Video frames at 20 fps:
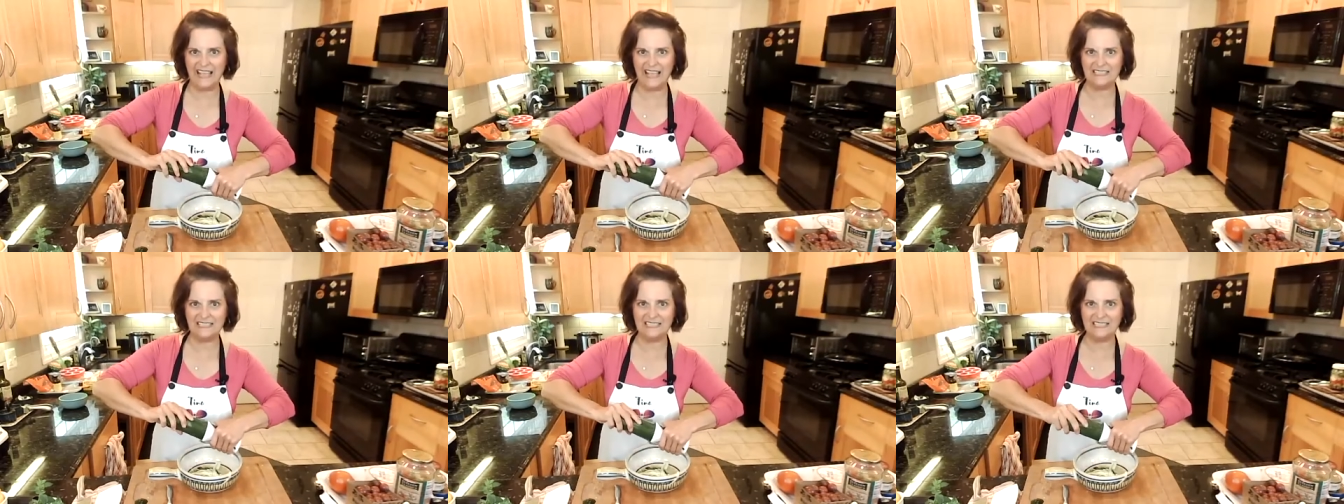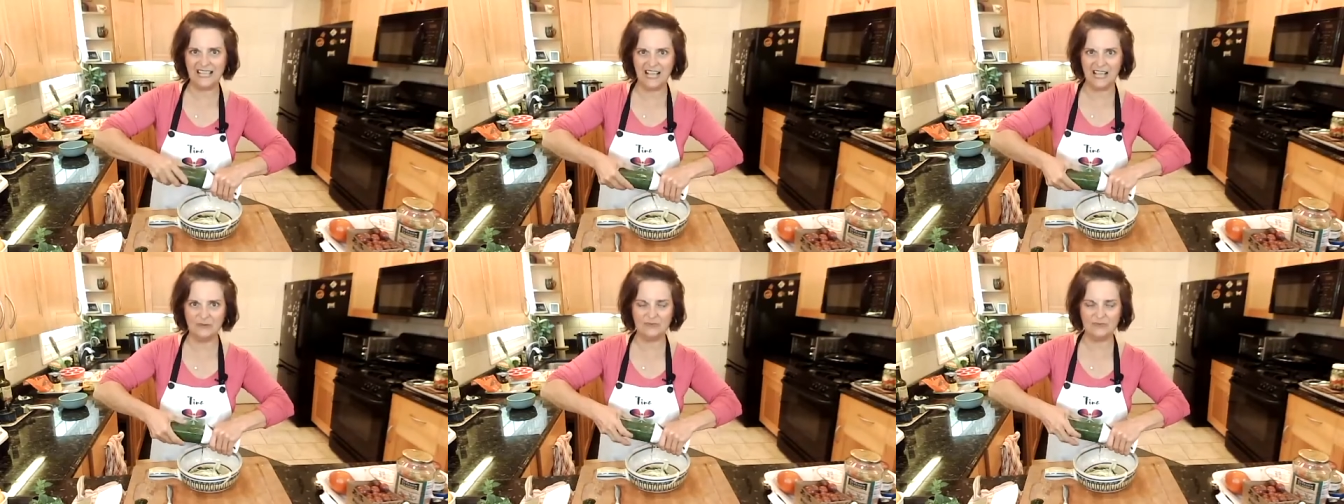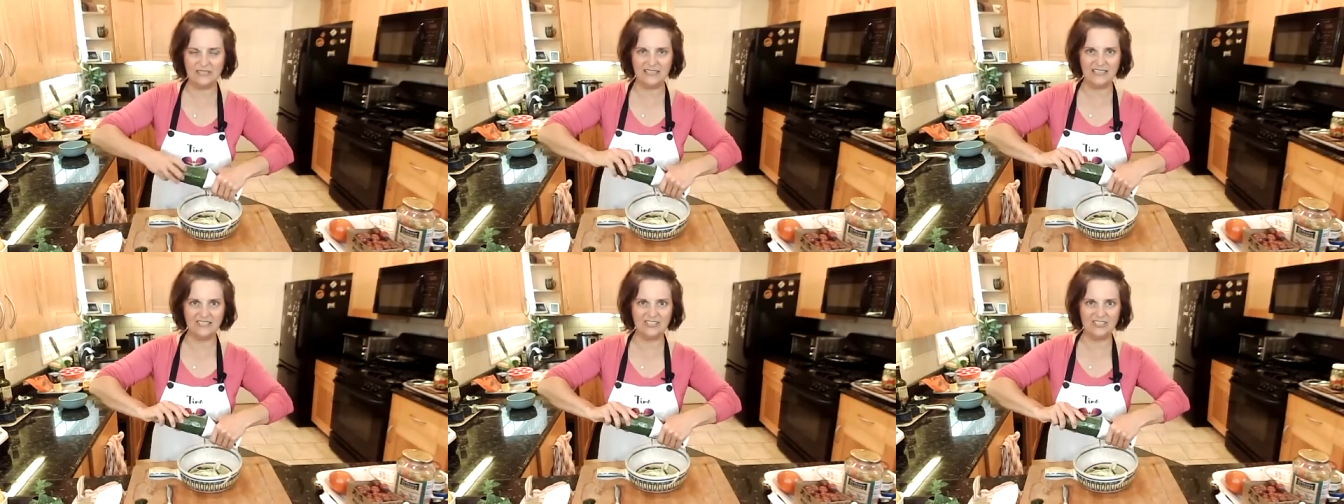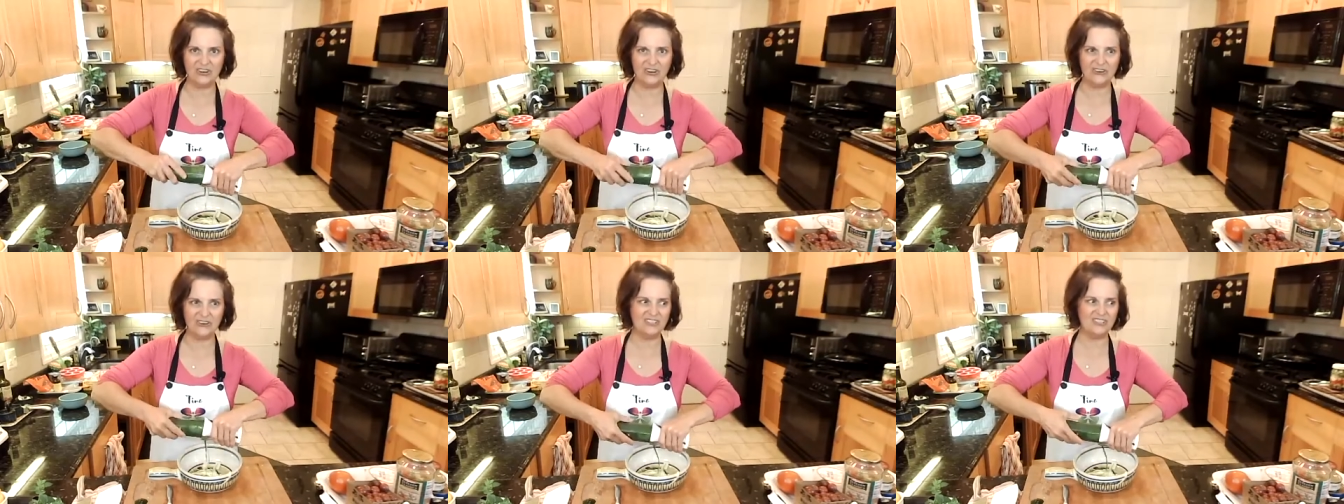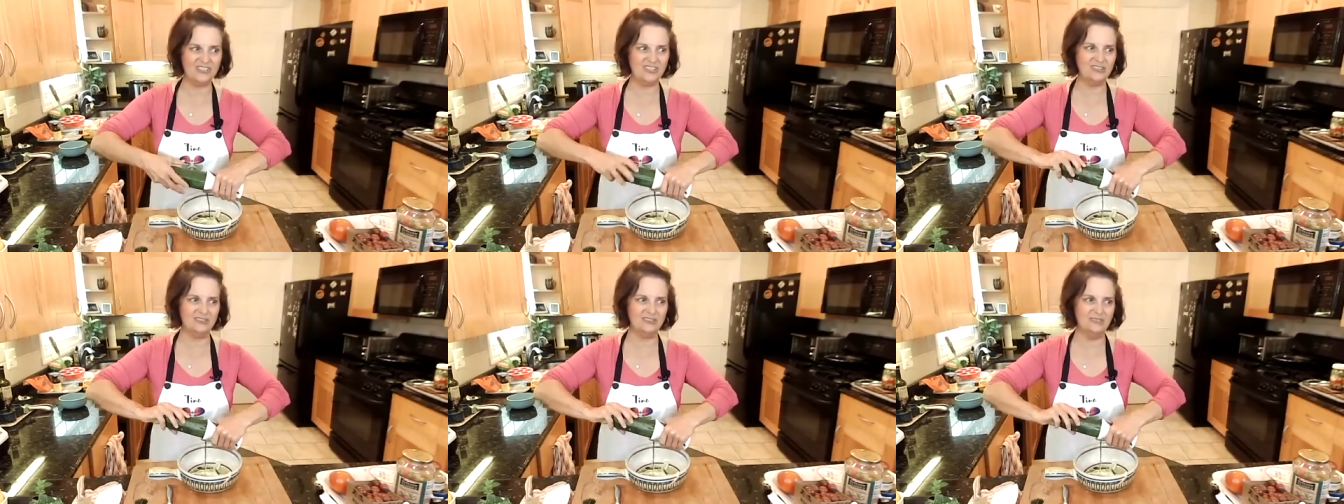enzymes and it
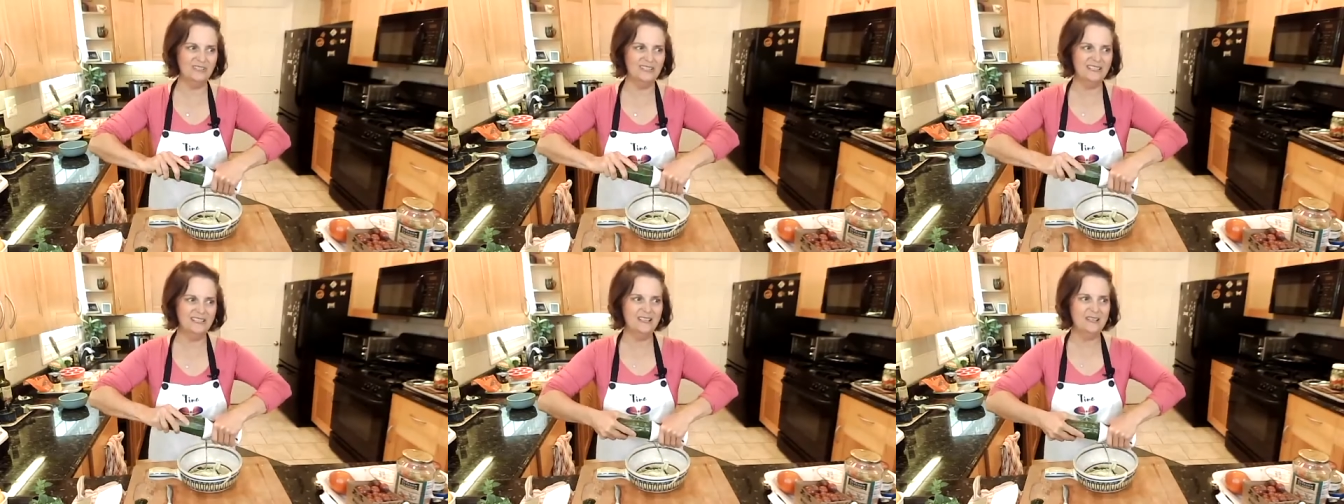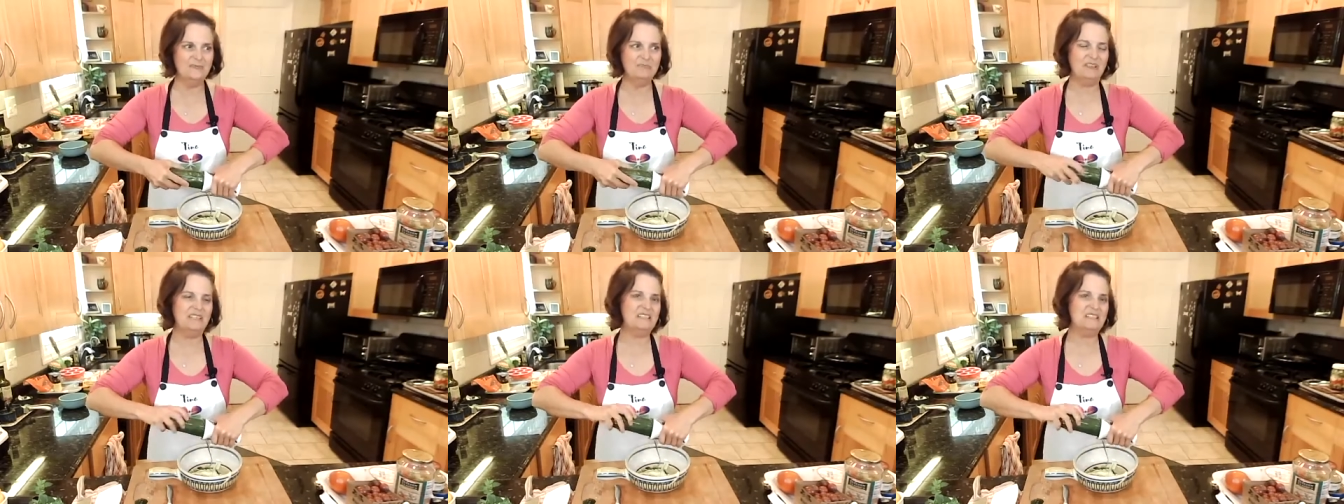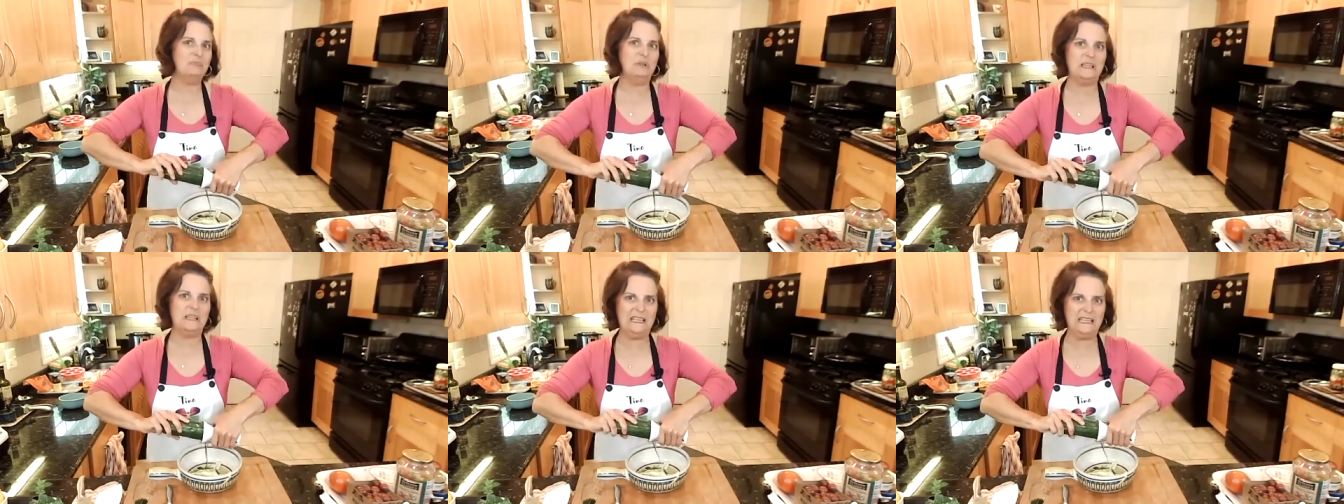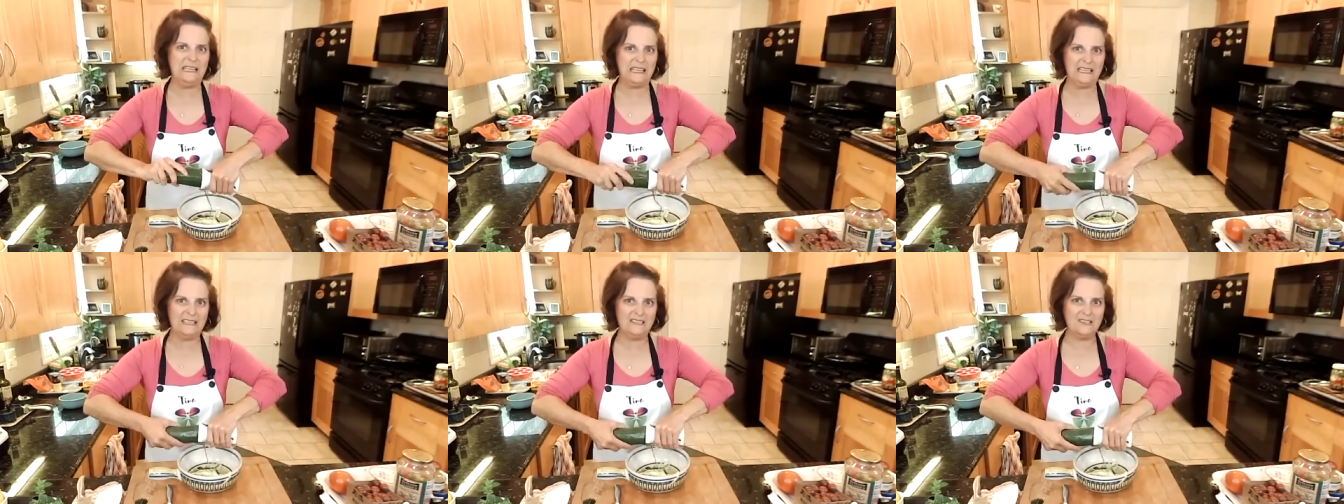starts to be depleted.